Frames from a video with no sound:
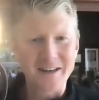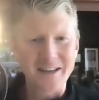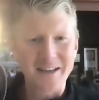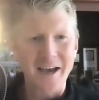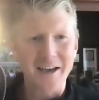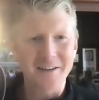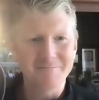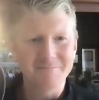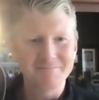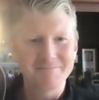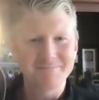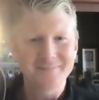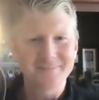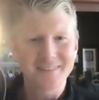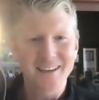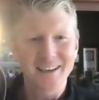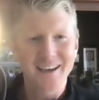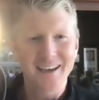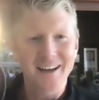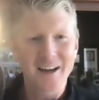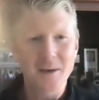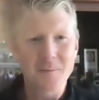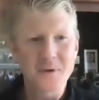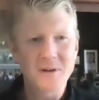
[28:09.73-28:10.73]
dad,
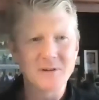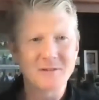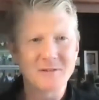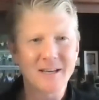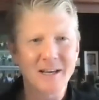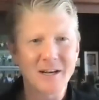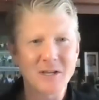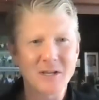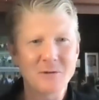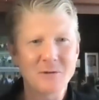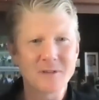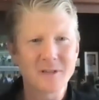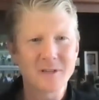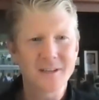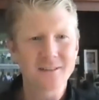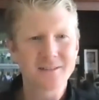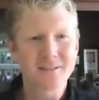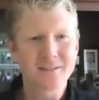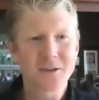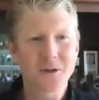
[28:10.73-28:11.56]
and I've been kind of using it.